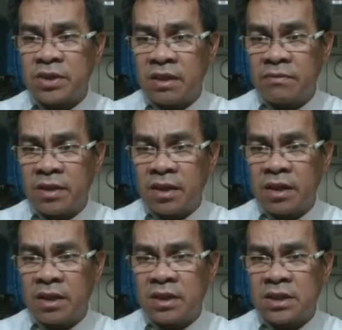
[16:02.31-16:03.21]
If 3
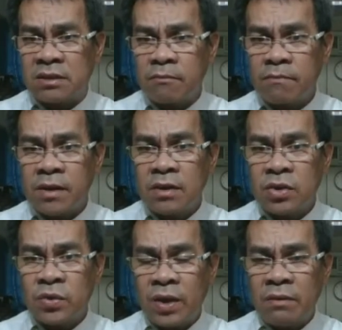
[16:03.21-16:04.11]
is
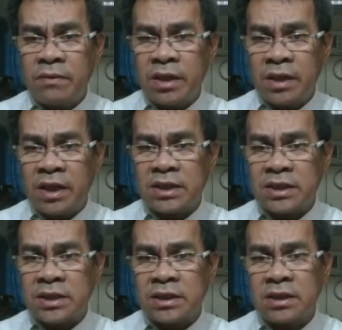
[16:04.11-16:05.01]
12
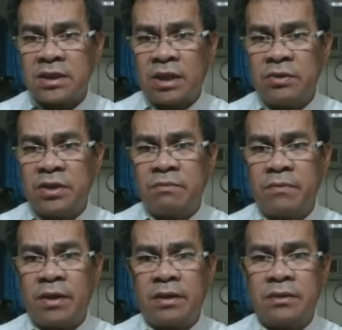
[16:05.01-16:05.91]
degrees southern
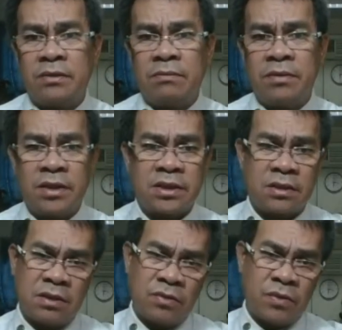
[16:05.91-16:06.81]
part of S.
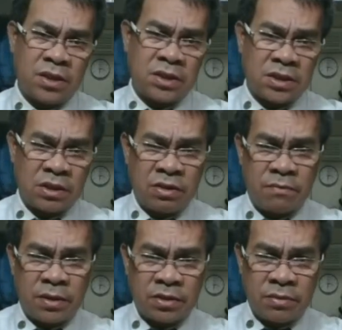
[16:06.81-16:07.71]
Where is the southern
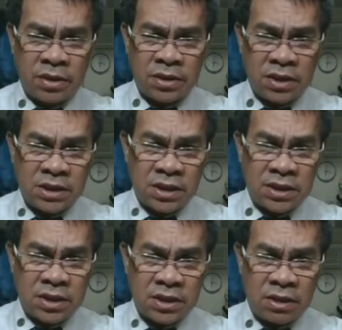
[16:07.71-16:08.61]
part of S? This is
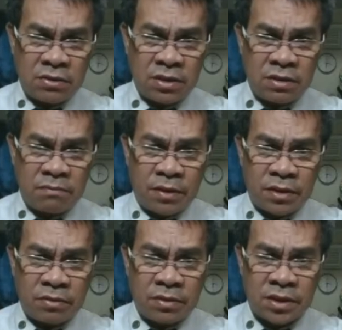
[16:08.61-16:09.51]
the southern
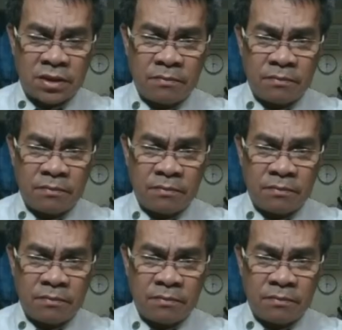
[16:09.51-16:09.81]
part of S.